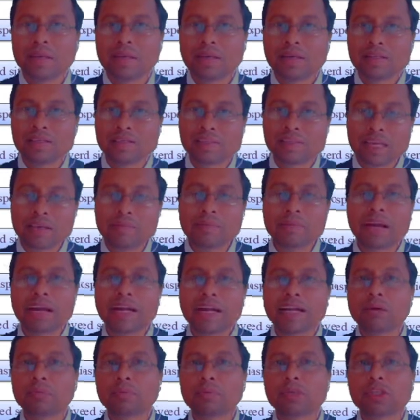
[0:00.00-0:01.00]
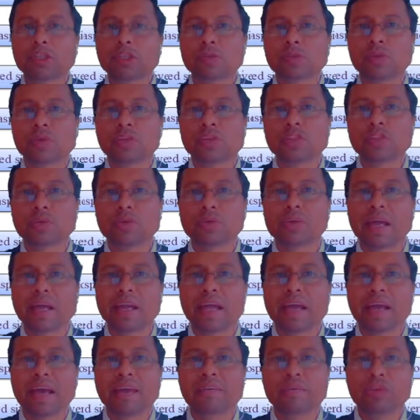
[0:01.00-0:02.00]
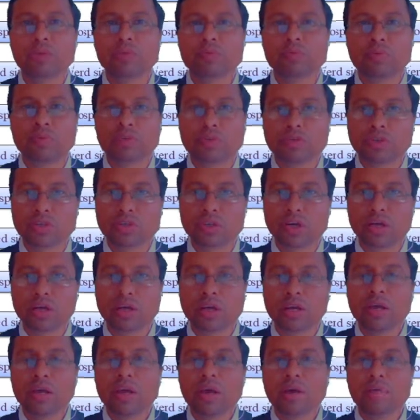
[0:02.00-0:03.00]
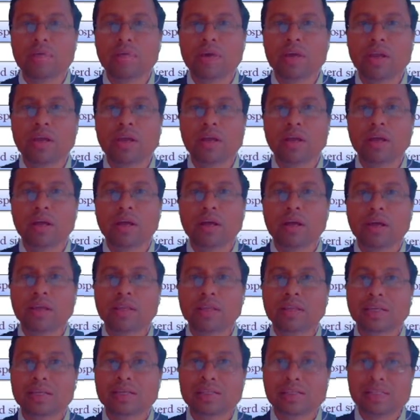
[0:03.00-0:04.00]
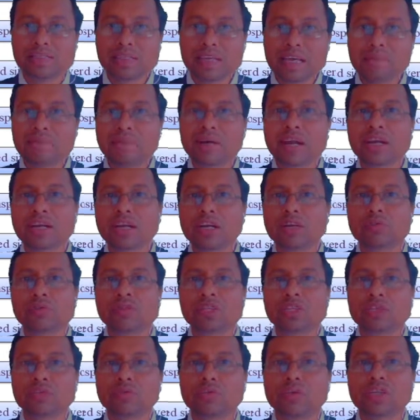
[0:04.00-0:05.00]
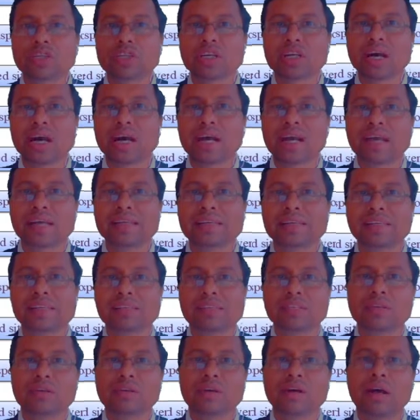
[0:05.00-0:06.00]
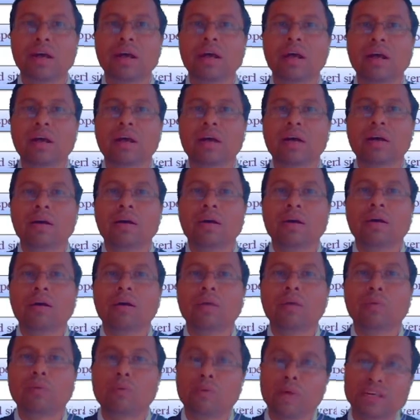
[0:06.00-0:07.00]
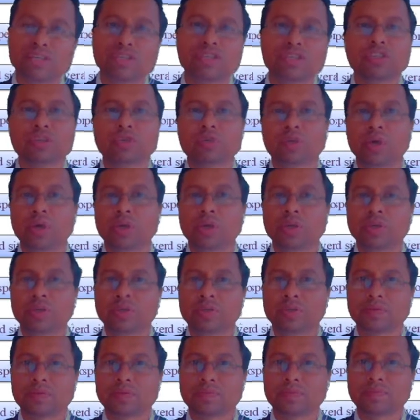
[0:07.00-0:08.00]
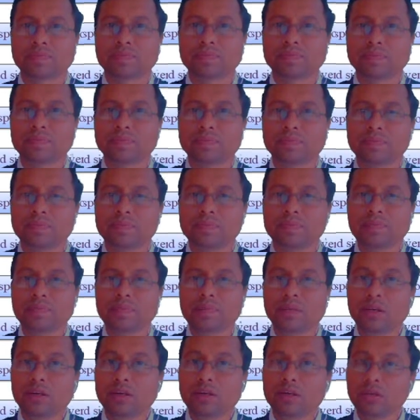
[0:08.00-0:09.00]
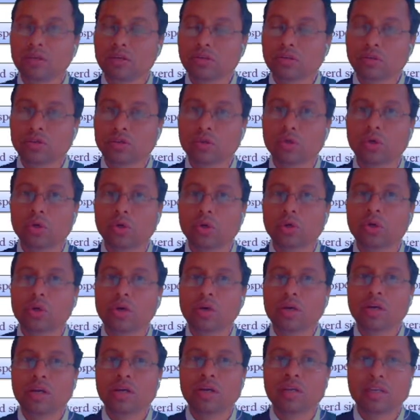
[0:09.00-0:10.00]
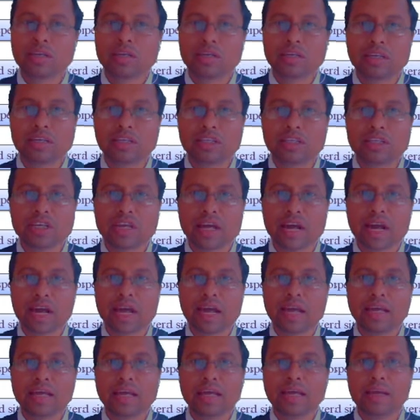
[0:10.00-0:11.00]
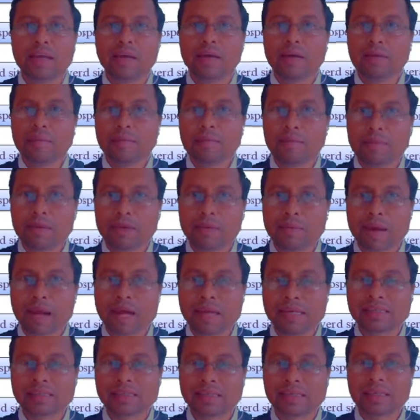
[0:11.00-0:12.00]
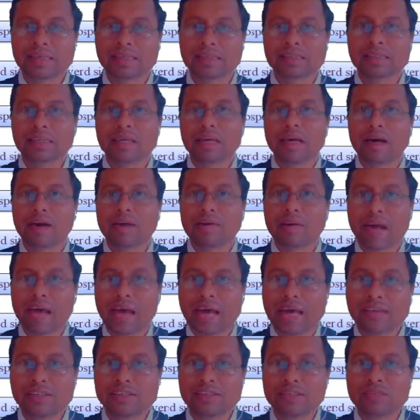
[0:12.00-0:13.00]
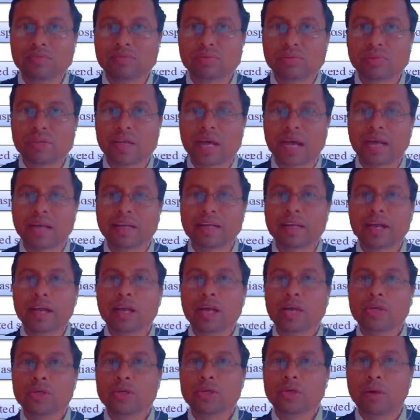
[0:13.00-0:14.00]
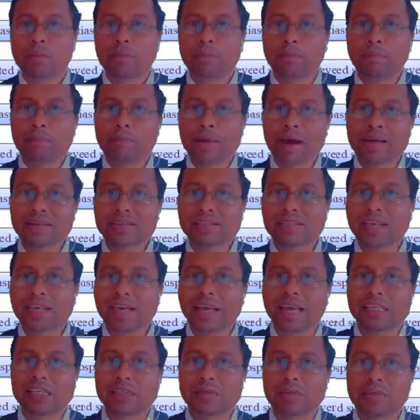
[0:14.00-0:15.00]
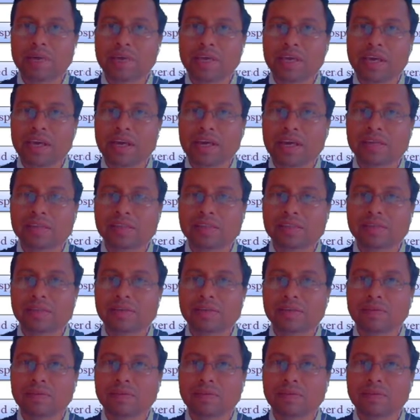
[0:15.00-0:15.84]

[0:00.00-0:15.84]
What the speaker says: Same kind of response you can have in future when the same kind of situation arises in your work situation. So TJI premises or assumes that your past experience